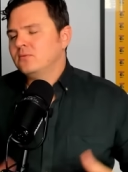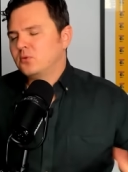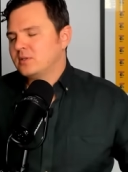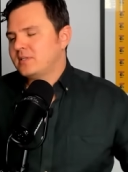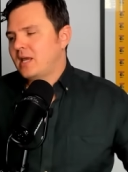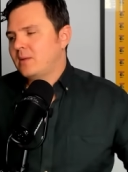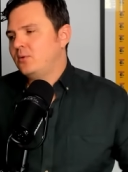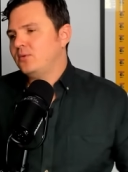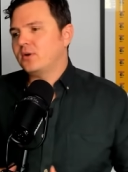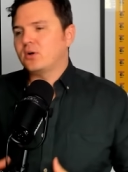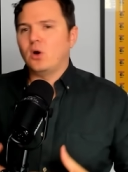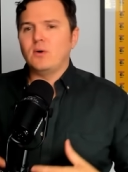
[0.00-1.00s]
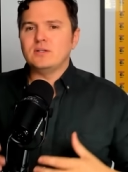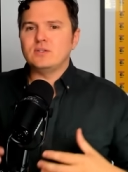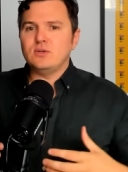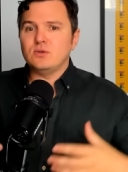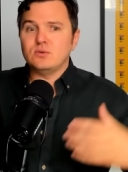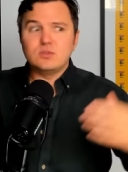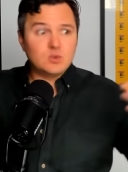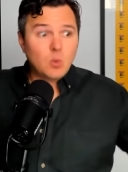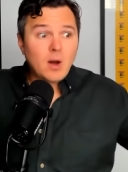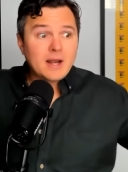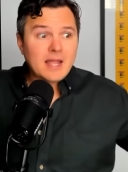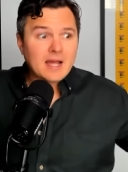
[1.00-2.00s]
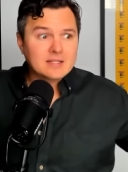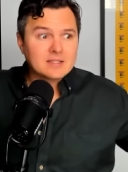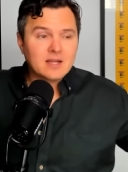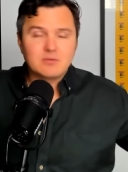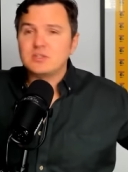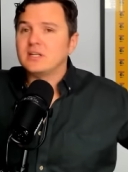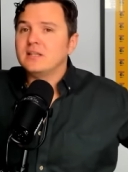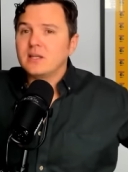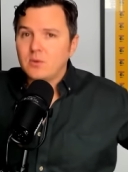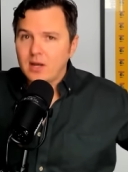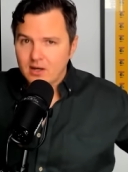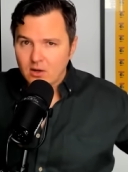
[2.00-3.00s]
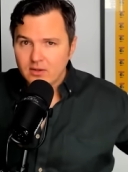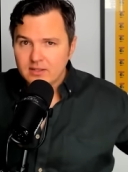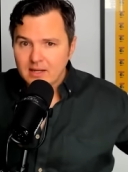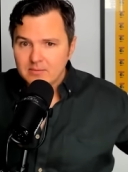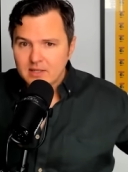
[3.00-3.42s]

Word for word: for example, they're going to use twenty X leverage and get liquidated all the damn